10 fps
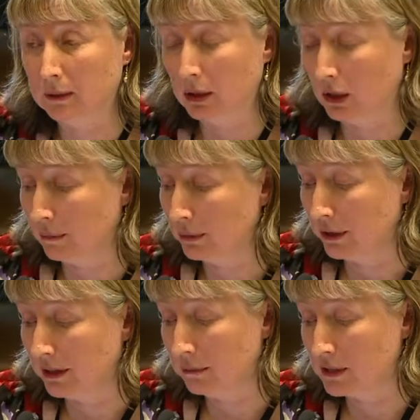online
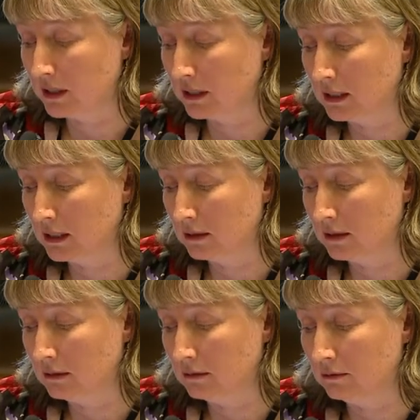program was the
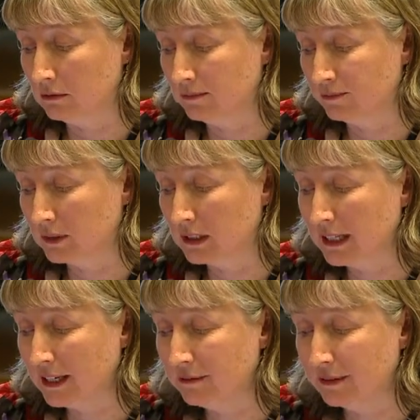need for